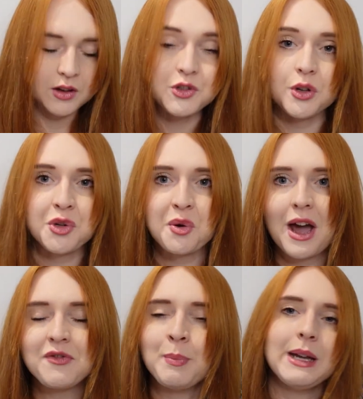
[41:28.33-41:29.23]
So I don't
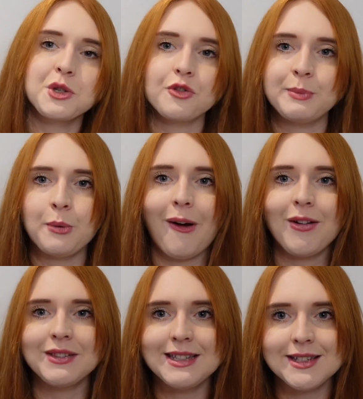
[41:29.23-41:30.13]
have a picture of me
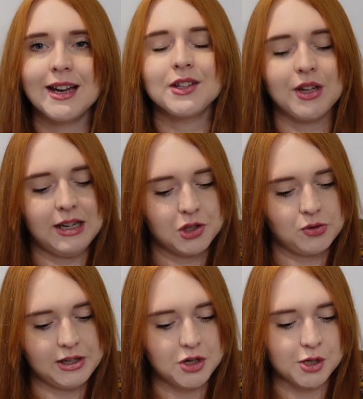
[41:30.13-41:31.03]
wearing these yet because I
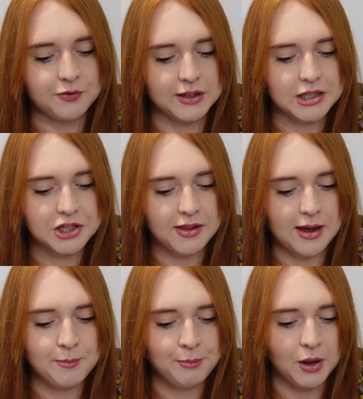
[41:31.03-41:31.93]
literally just finished
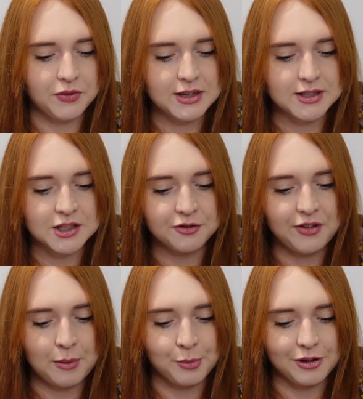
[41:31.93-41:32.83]
them, but this is the
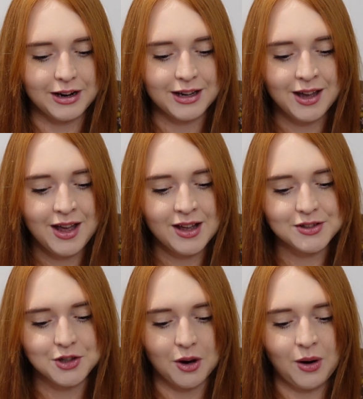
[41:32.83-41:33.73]
fabric.
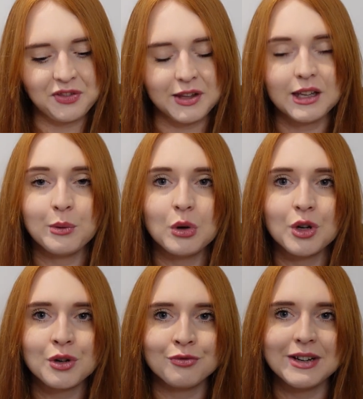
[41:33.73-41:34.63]
So I think it will
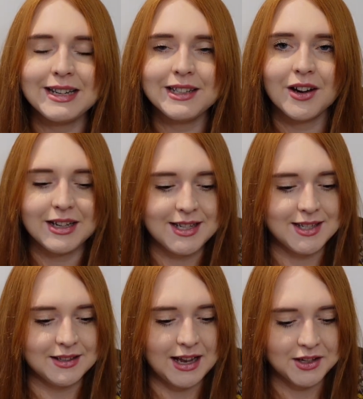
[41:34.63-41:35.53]
look really
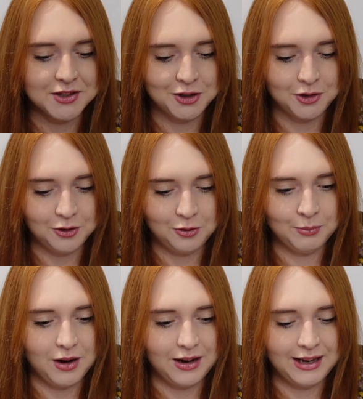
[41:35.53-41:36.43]
nice next to
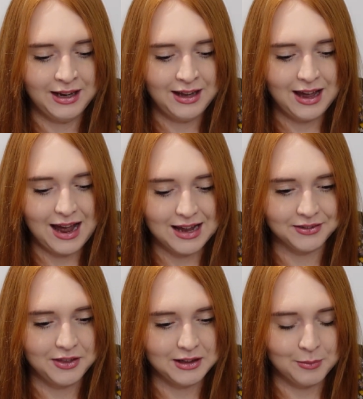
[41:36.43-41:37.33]
my
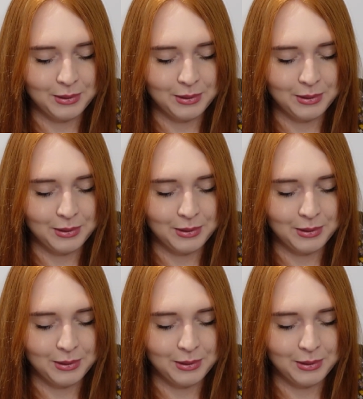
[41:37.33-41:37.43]
Anthea